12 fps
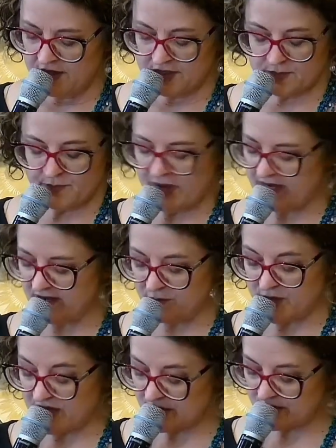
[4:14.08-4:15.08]
but I
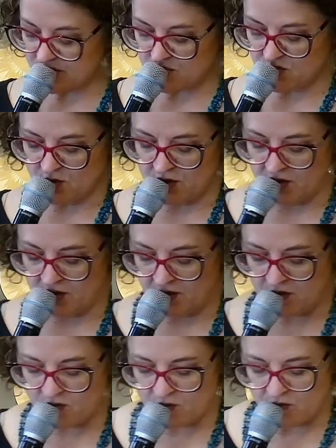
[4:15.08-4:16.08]
definitely was not the
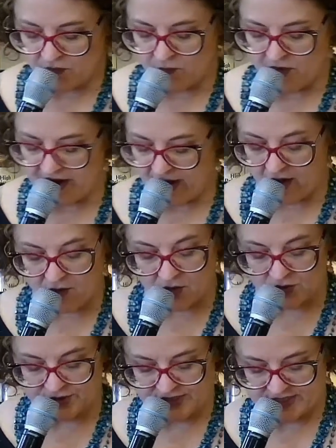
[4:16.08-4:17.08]
best.
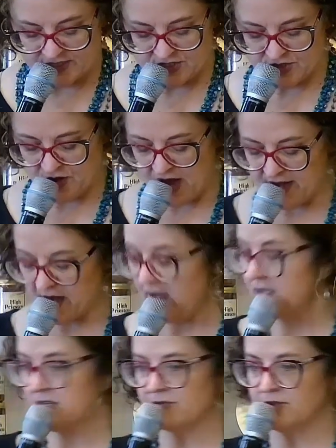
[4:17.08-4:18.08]
I did not
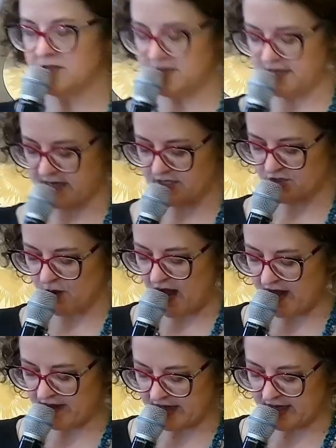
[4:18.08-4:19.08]
provide the kind
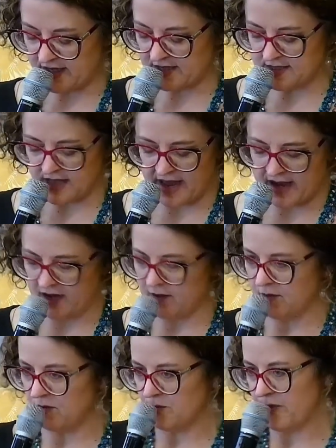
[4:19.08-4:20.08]
of safe space that
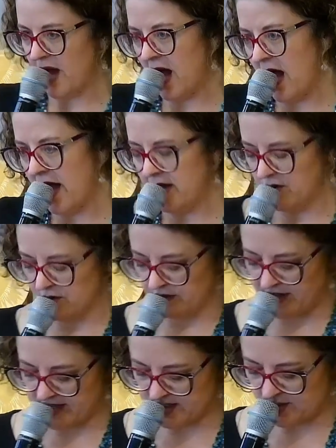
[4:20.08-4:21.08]
he needed
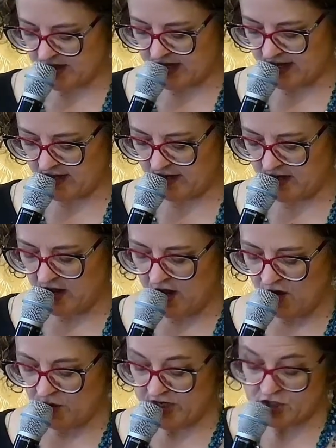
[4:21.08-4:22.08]
to become
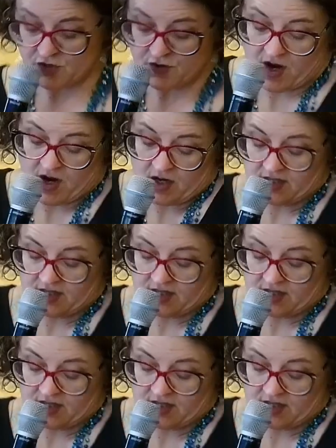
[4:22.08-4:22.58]
himself.